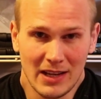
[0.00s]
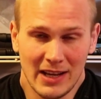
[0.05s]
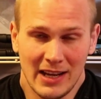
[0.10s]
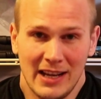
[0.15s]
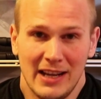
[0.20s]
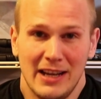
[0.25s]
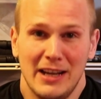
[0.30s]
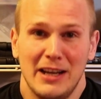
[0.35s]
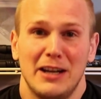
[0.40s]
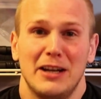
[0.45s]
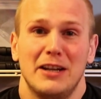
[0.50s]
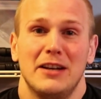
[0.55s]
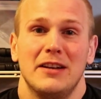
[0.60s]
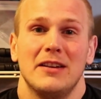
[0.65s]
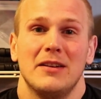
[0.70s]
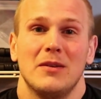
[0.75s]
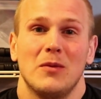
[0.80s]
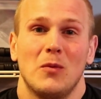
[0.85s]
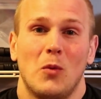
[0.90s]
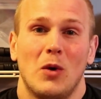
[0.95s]

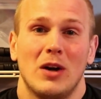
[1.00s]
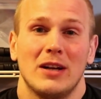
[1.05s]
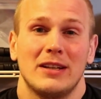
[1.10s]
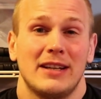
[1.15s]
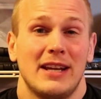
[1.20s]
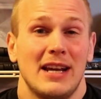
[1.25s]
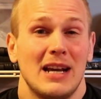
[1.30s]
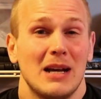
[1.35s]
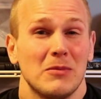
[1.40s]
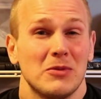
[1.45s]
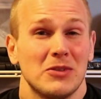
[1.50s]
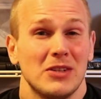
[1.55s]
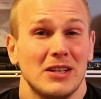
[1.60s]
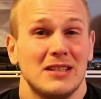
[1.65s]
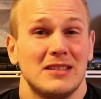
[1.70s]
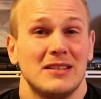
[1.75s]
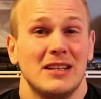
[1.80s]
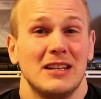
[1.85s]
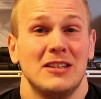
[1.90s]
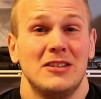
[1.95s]
And what
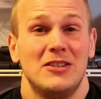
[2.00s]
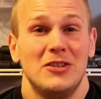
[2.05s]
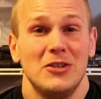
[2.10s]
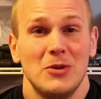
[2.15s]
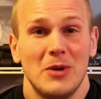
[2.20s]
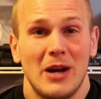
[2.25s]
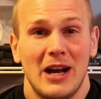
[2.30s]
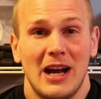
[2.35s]
campsites they do